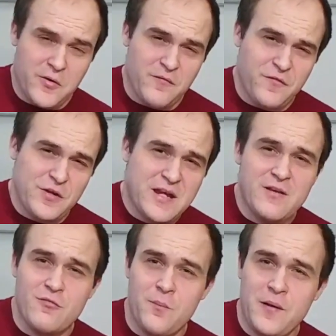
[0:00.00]
if you
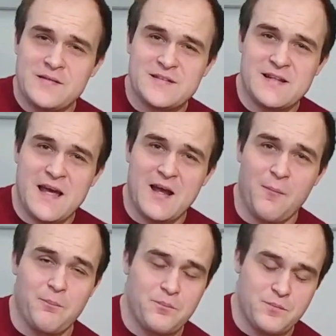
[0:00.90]
keep repeating
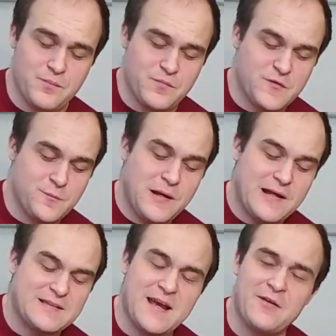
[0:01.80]
that,
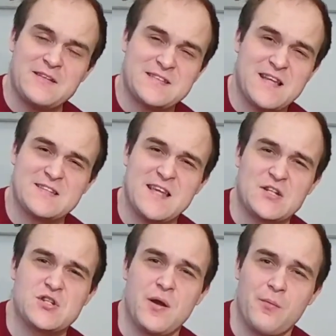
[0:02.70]
split it down into the
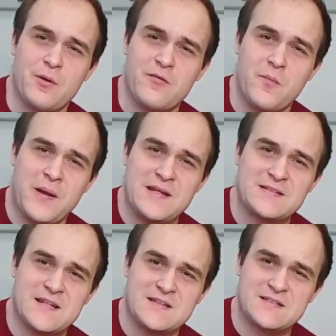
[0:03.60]
section that we
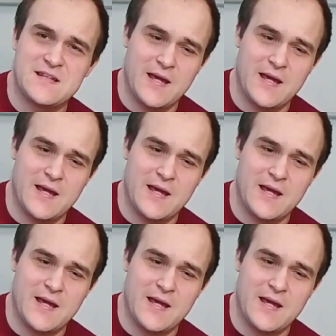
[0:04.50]
repeated,